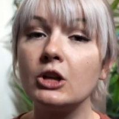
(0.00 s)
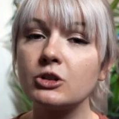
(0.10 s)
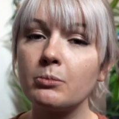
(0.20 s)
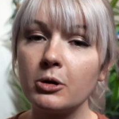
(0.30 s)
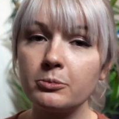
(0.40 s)

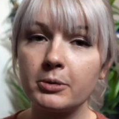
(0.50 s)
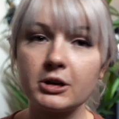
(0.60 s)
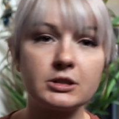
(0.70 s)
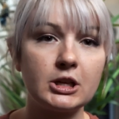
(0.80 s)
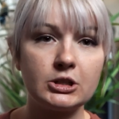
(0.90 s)
So in both
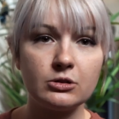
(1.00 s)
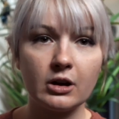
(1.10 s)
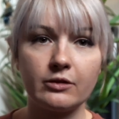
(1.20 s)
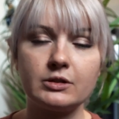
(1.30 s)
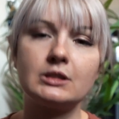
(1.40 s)
parks they do
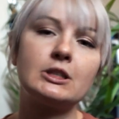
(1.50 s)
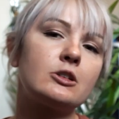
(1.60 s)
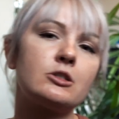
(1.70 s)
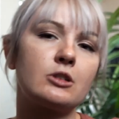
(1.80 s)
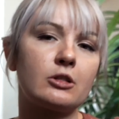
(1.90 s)
have
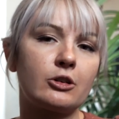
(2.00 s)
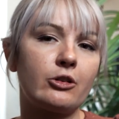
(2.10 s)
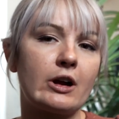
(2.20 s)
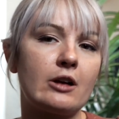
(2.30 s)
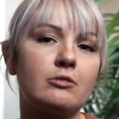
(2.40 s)
stickers on the
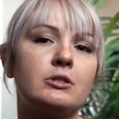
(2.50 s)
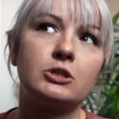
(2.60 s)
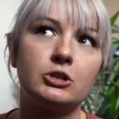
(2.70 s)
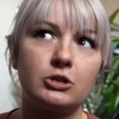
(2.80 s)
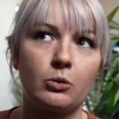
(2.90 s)
ground
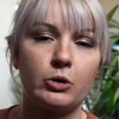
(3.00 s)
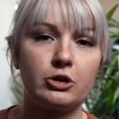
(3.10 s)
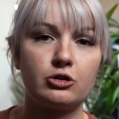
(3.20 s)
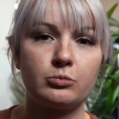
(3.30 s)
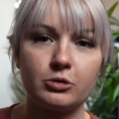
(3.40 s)
to show where
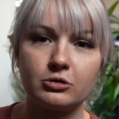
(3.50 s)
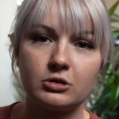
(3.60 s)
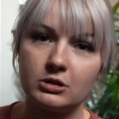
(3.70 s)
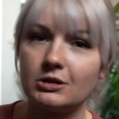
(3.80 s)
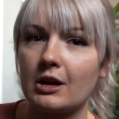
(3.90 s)
you're supposed
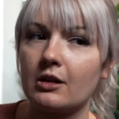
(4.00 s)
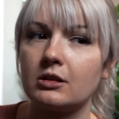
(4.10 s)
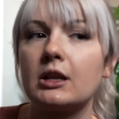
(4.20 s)
to stand.